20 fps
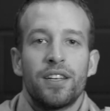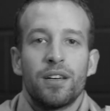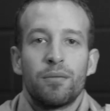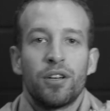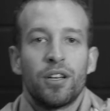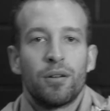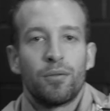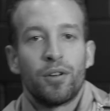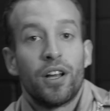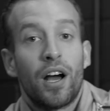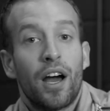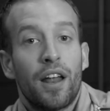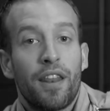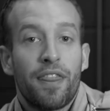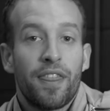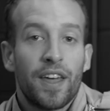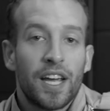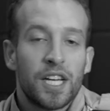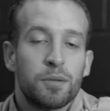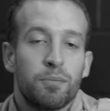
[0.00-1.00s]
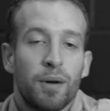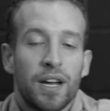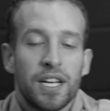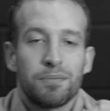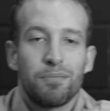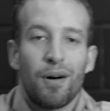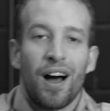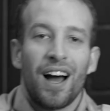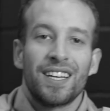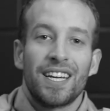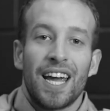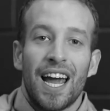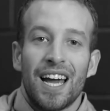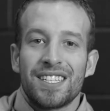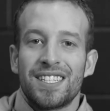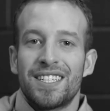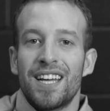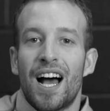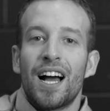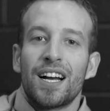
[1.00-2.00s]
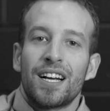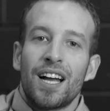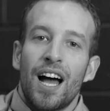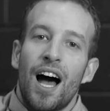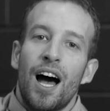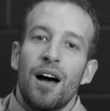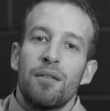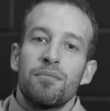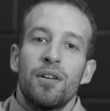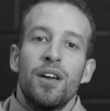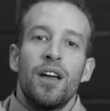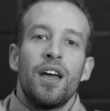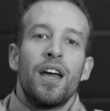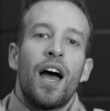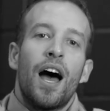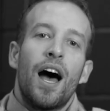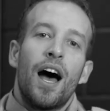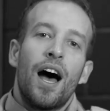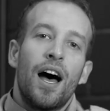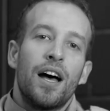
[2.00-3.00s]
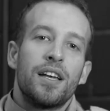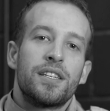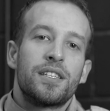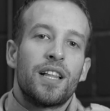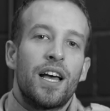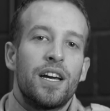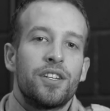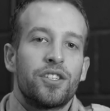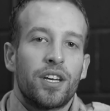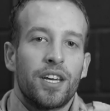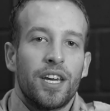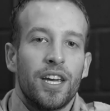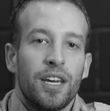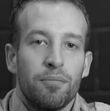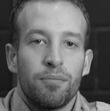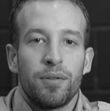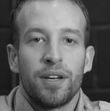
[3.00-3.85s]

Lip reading: www.thinkspacepodcast.com/Akeem